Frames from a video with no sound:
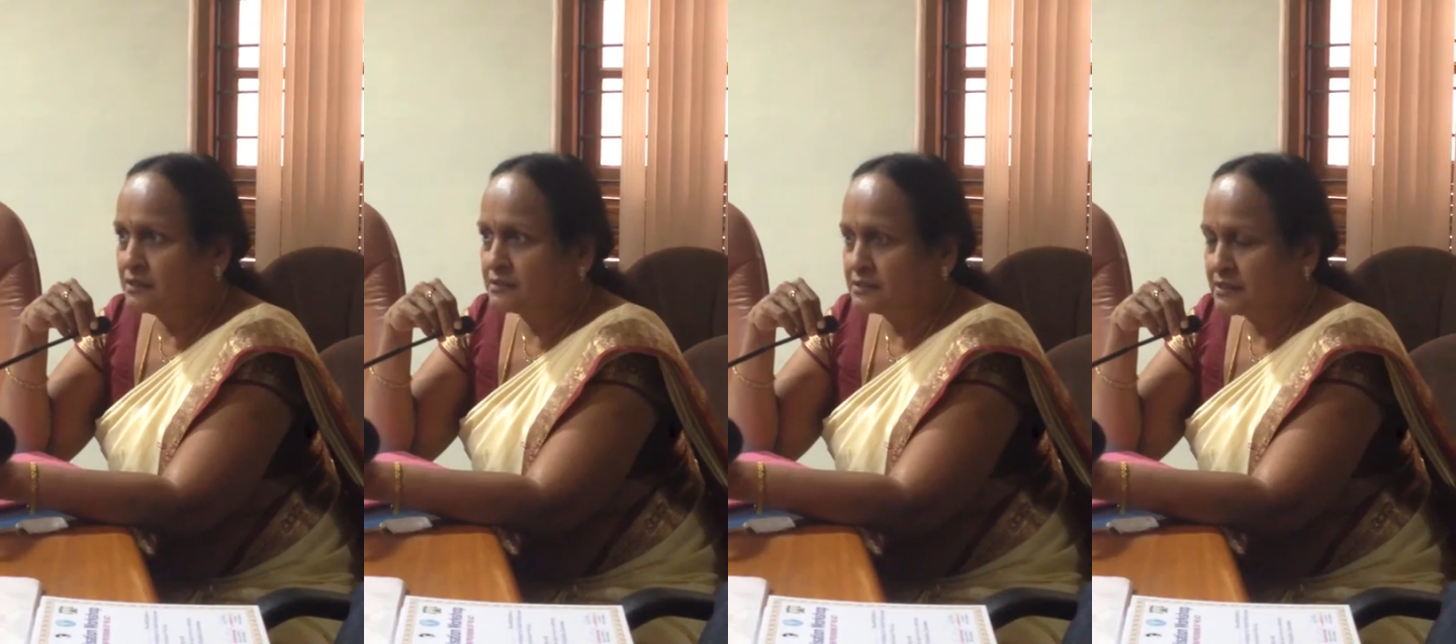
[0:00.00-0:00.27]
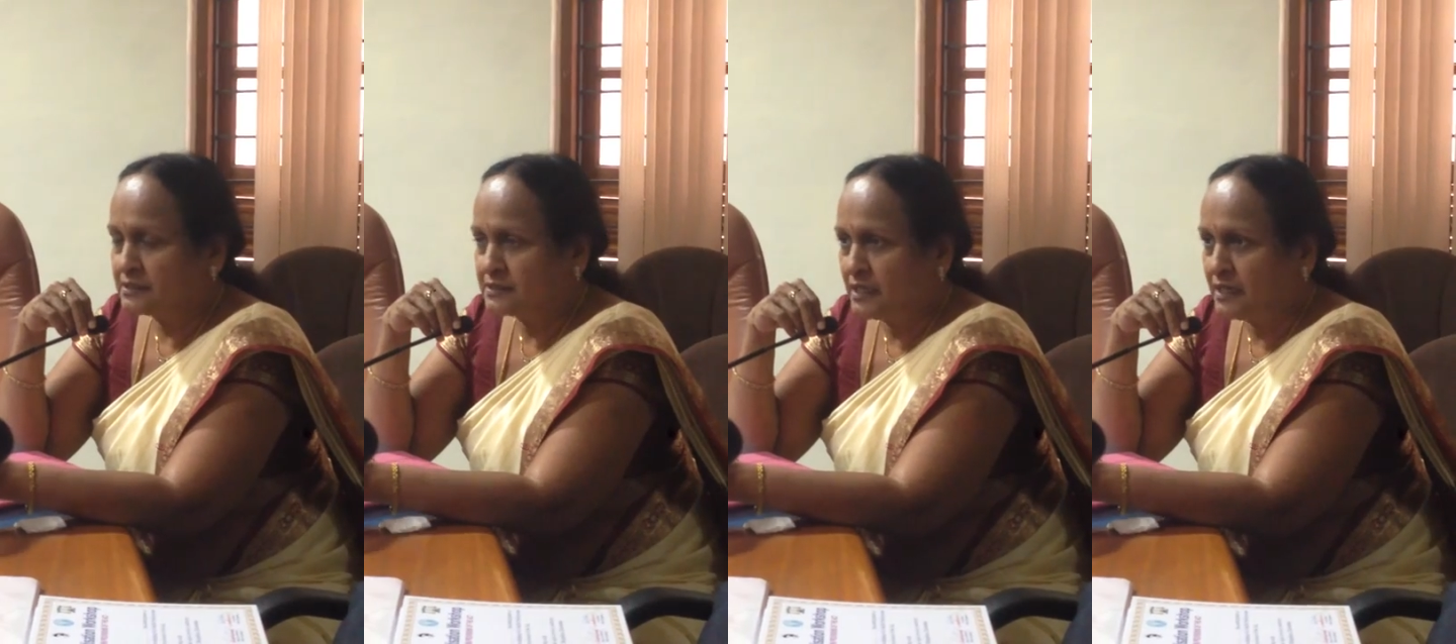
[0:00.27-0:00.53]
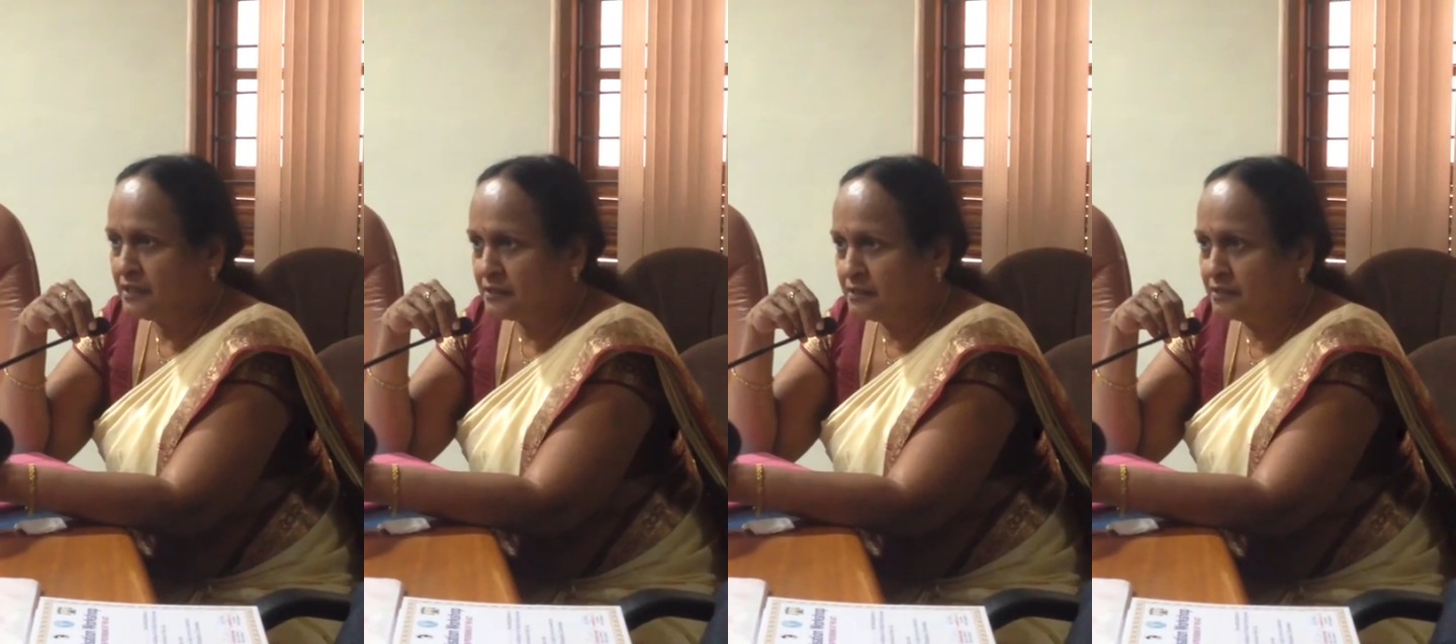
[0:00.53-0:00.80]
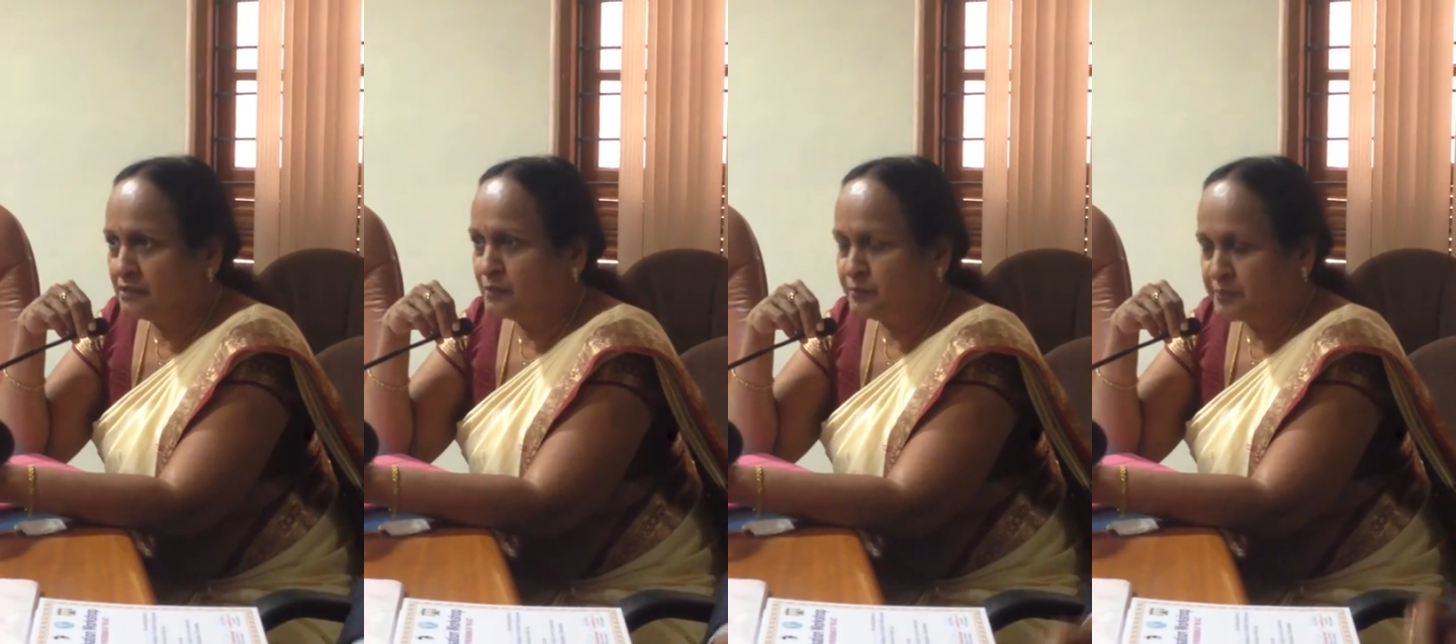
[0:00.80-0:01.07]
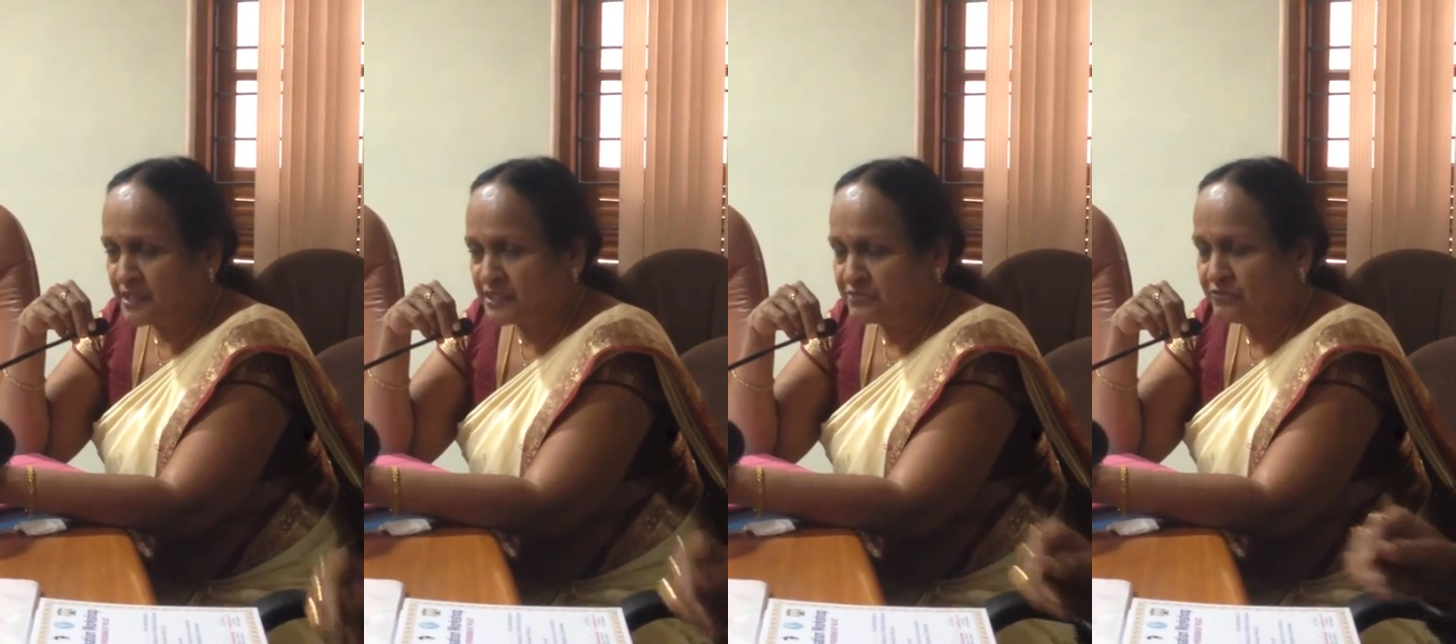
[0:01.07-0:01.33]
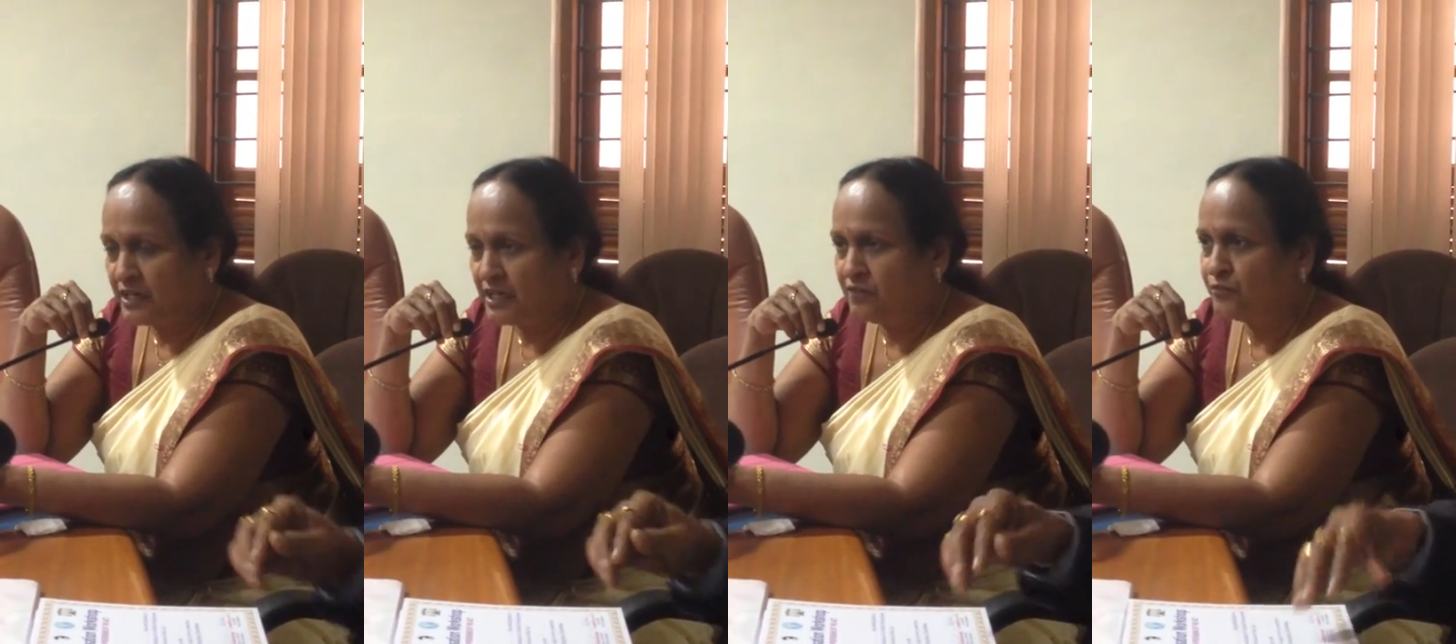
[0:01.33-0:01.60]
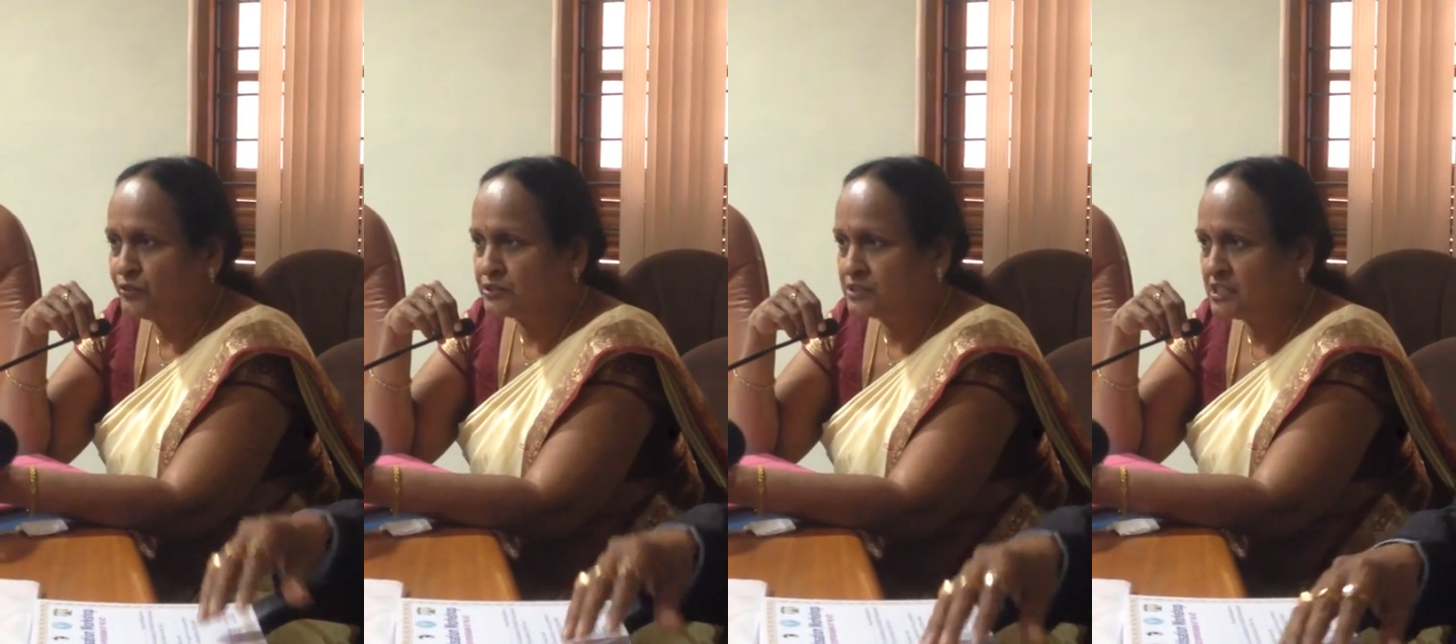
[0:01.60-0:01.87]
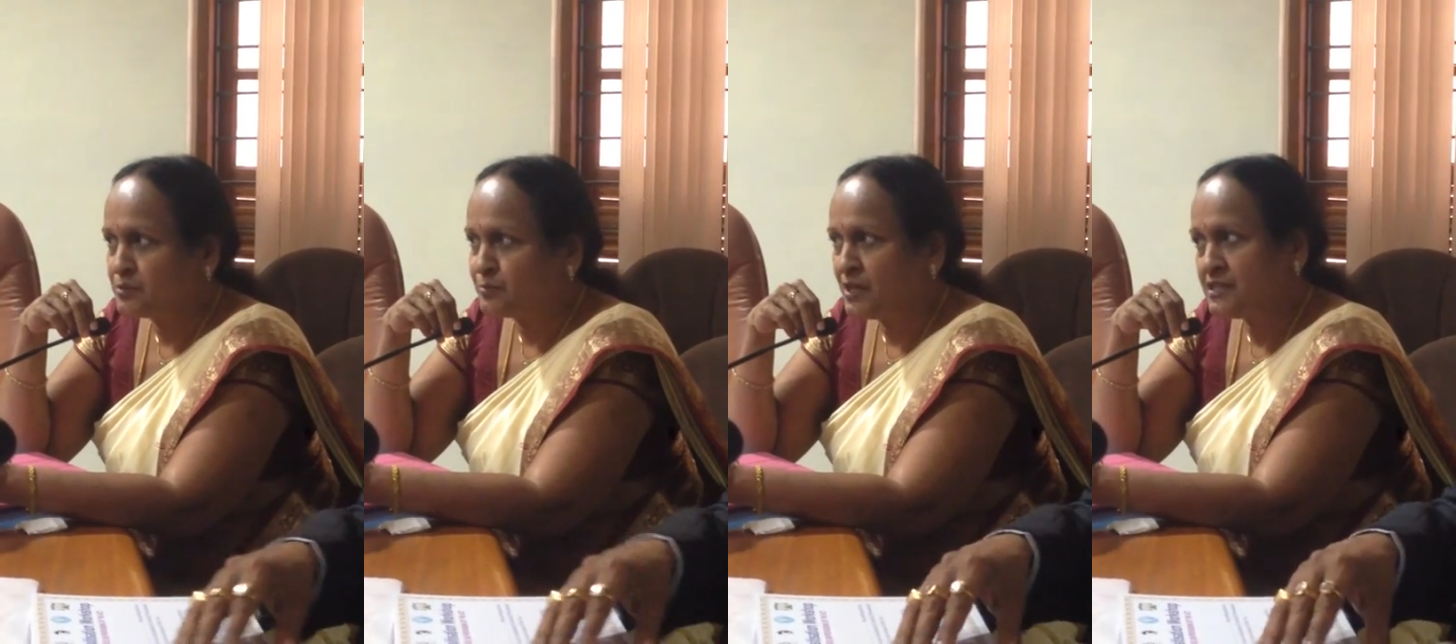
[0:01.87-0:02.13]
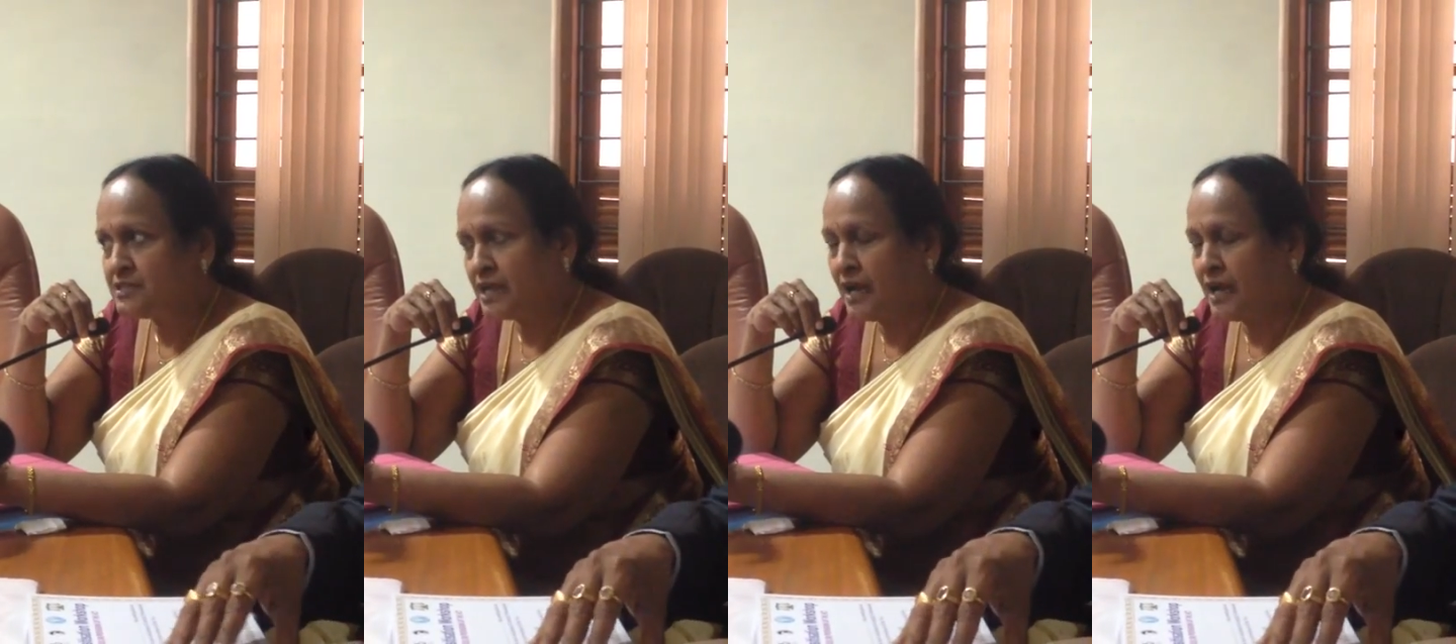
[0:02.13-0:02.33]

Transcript: sustain the breastfeeding for 6 months